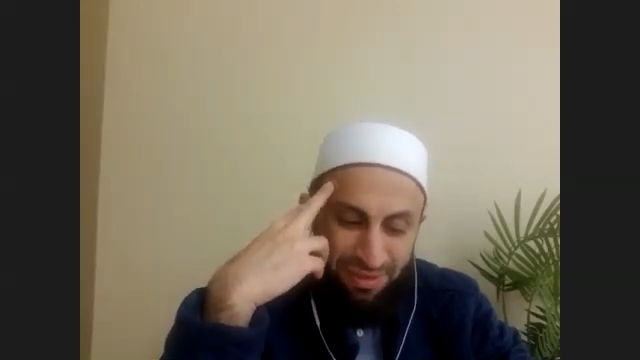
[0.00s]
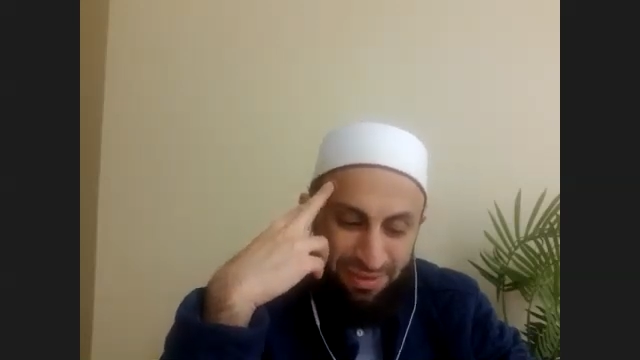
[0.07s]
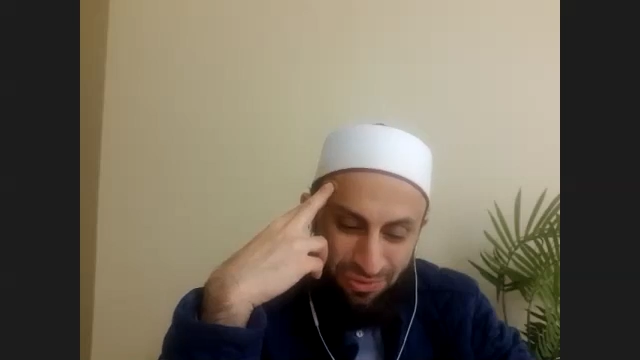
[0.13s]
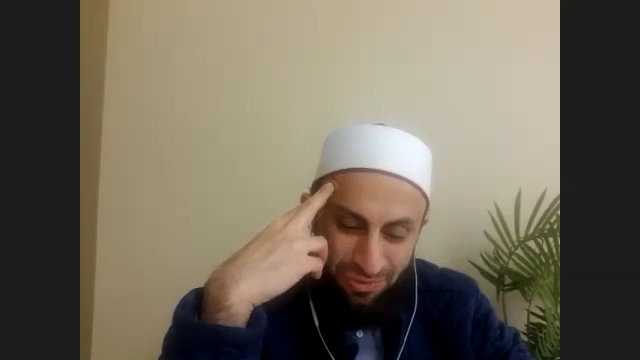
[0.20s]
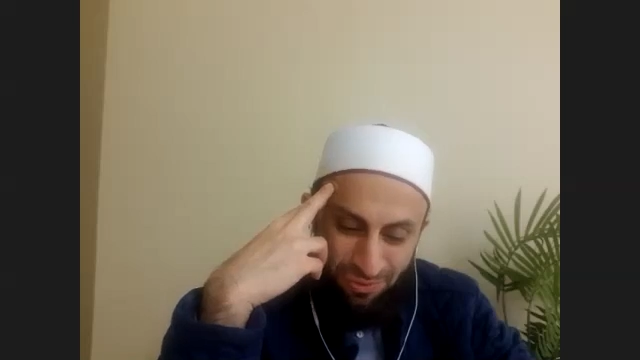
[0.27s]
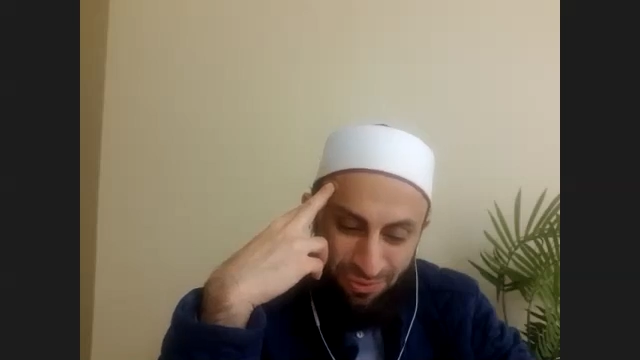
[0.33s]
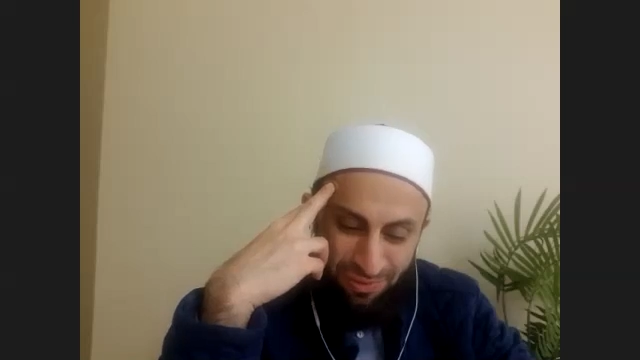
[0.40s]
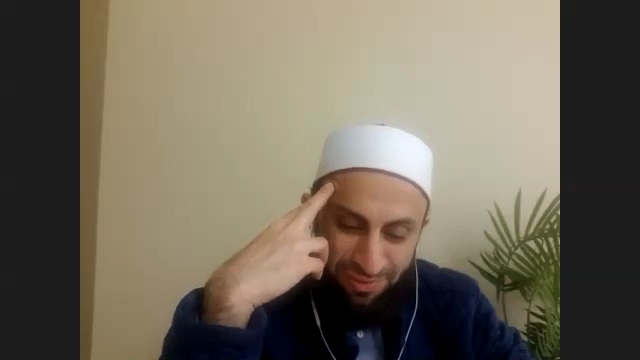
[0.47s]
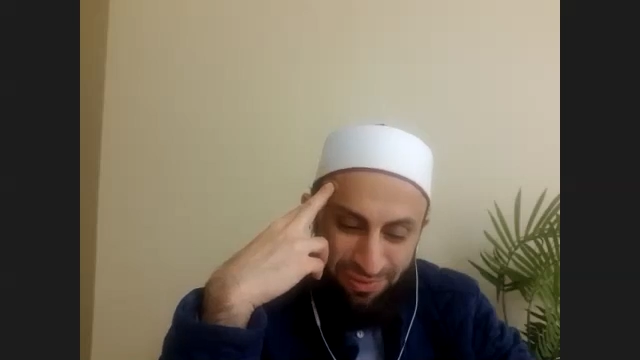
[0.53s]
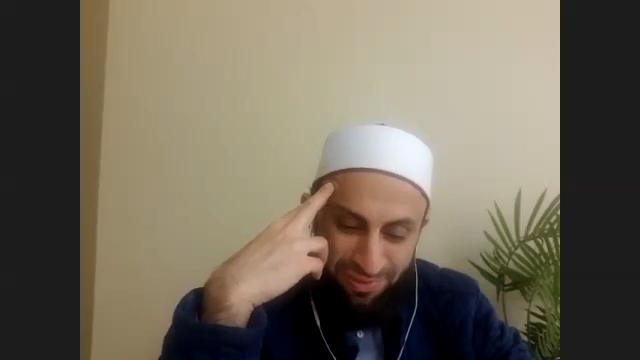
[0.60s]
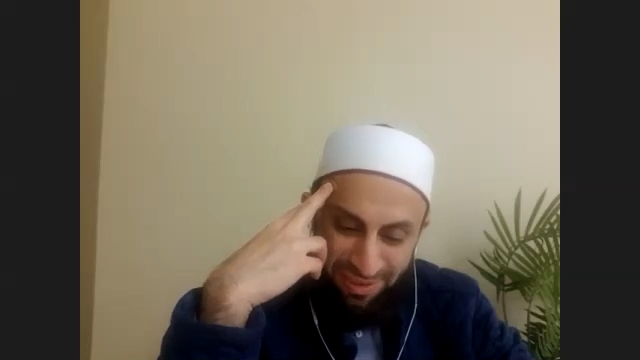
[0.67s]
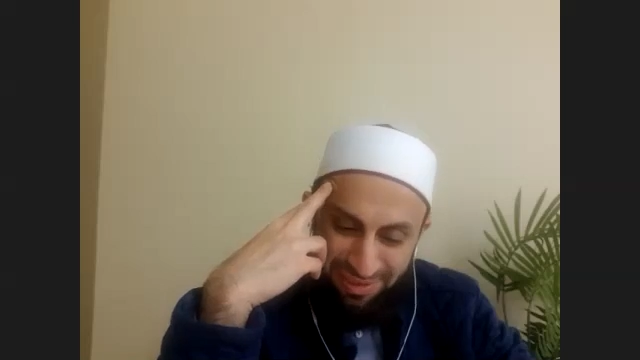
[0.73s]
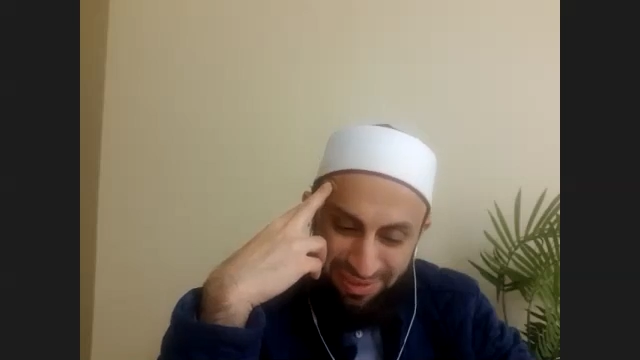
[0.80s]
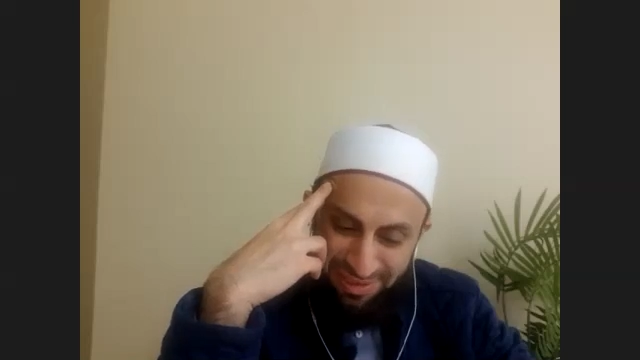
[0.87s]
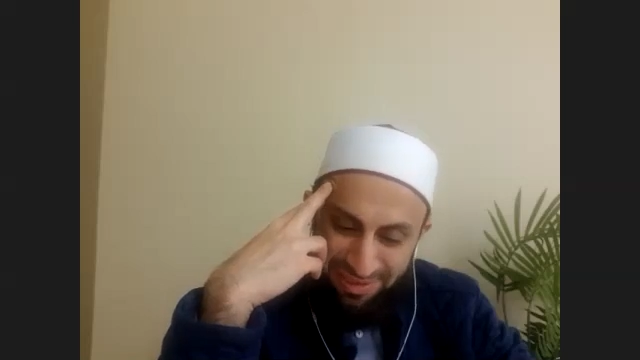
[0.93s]
told
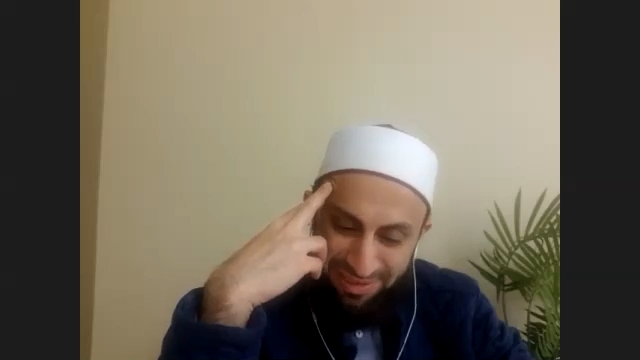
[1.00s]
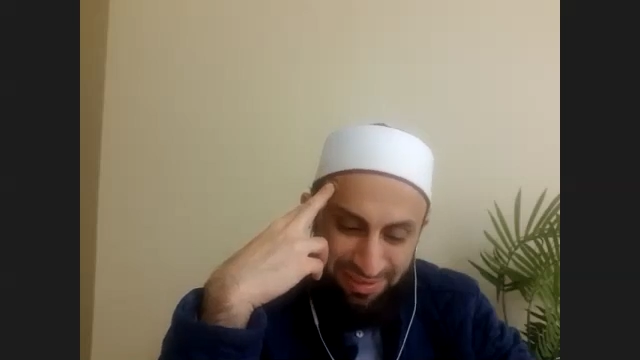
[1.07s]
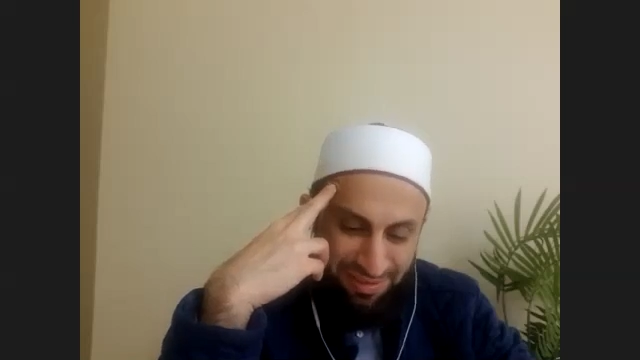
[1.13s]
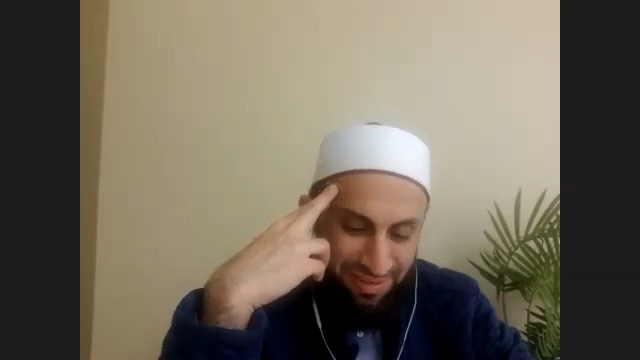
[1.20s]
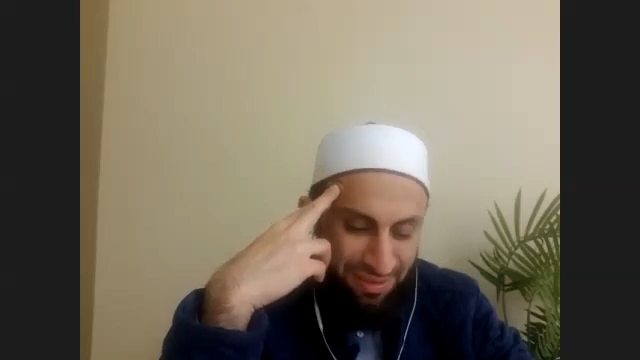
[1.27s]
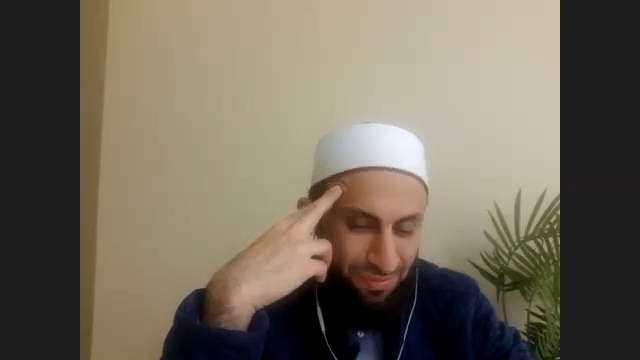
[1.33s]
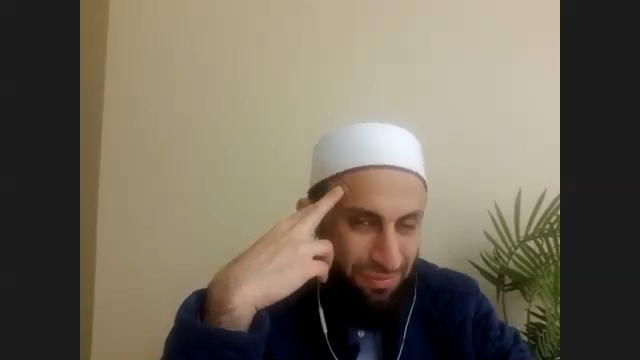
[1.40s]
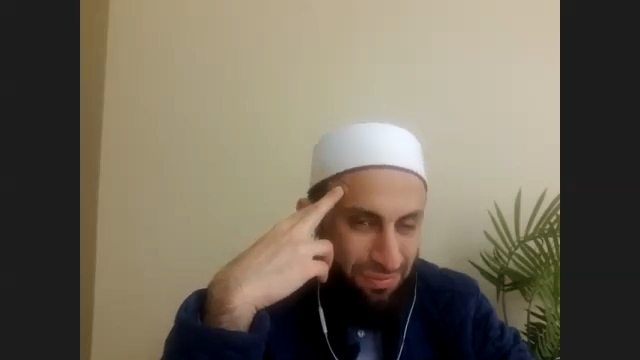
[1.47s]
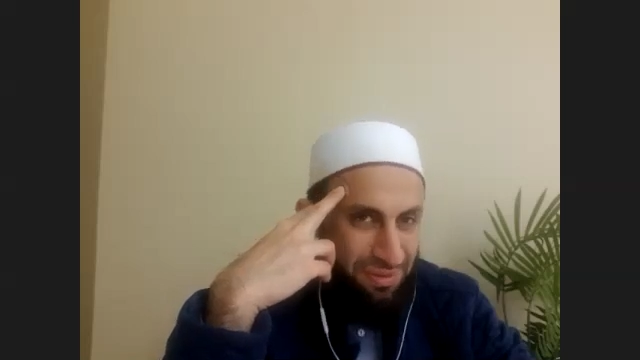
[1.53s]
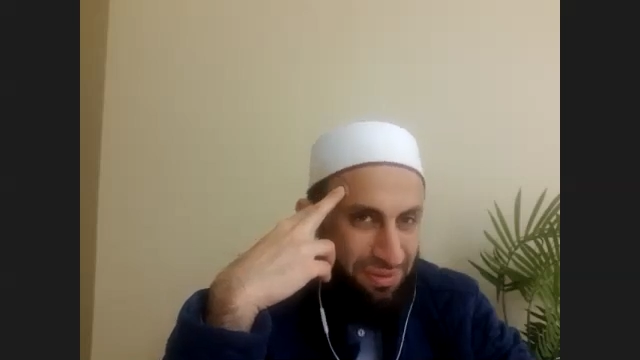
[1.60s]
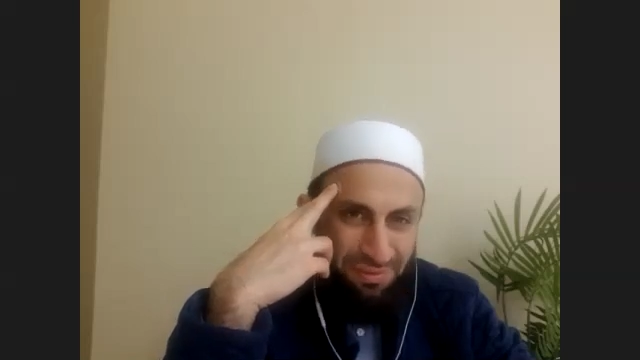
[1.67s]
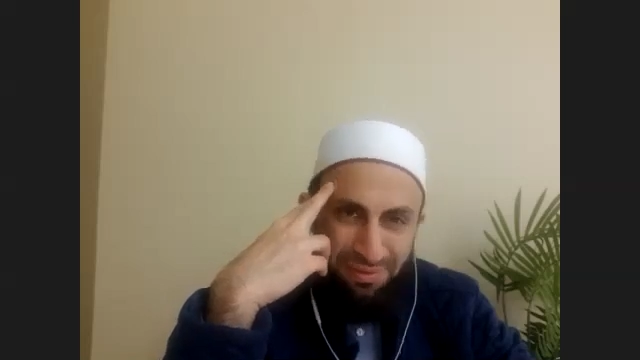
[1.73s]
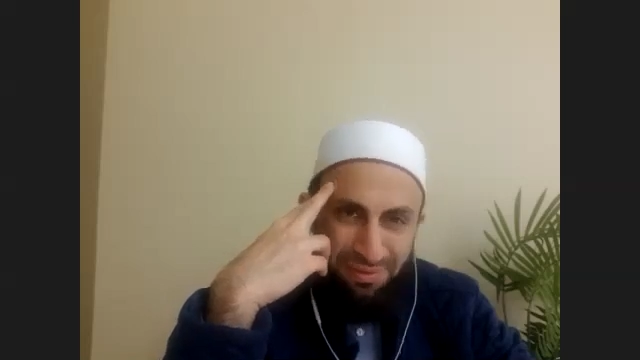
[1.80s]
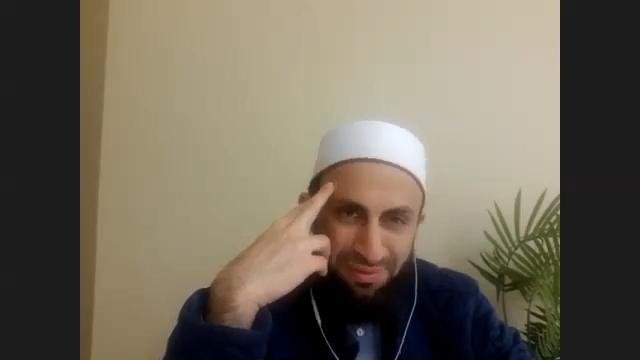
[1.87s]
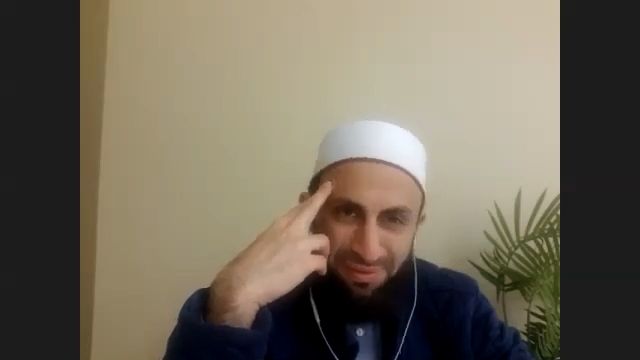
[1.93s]
us, they would know
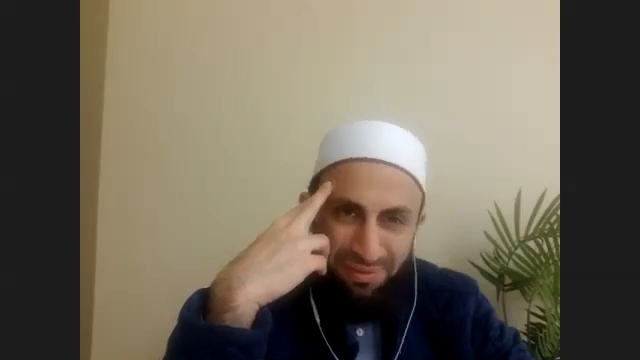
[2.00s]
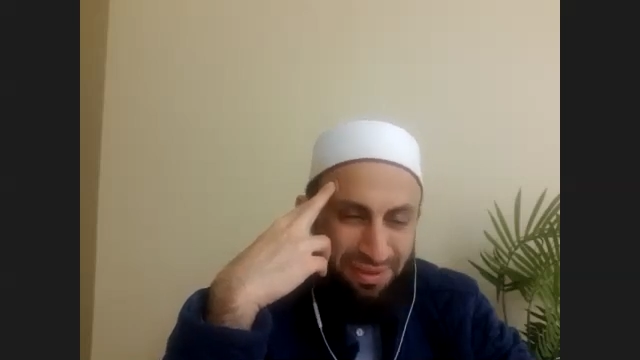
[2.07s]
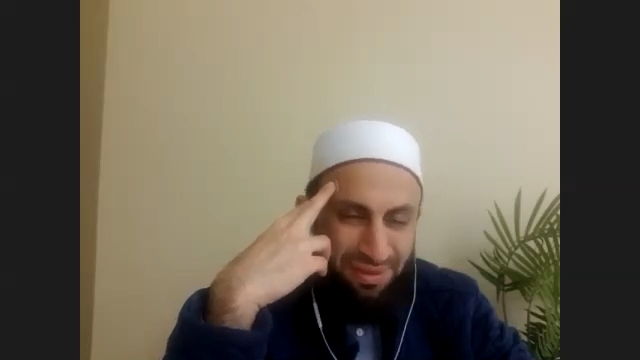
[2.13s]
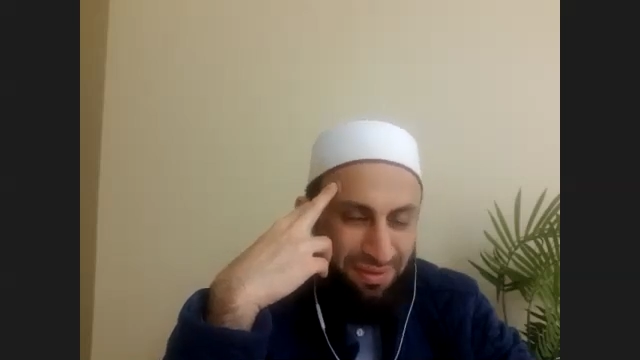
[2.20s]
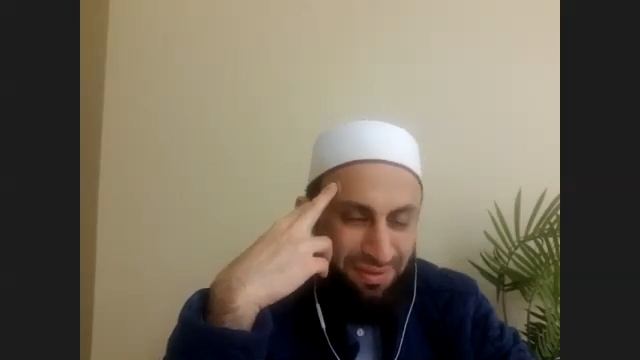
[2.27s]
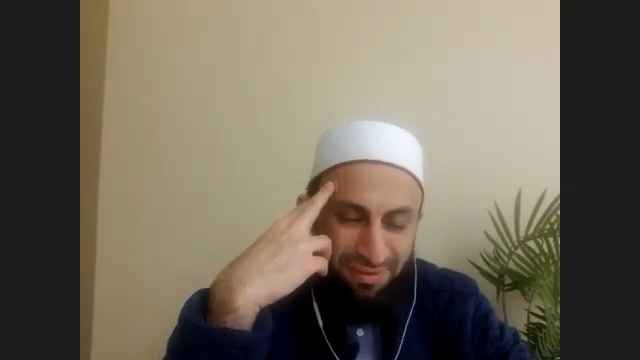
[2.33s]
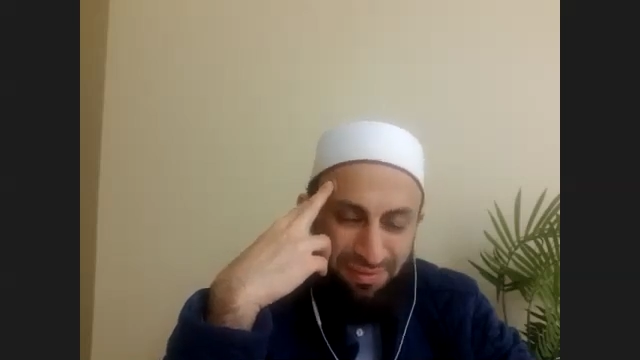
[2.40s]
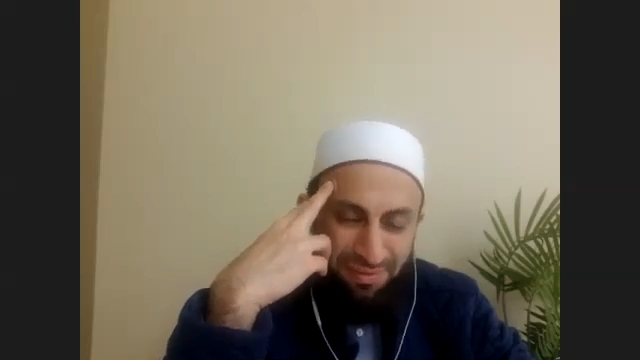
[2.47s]
nothing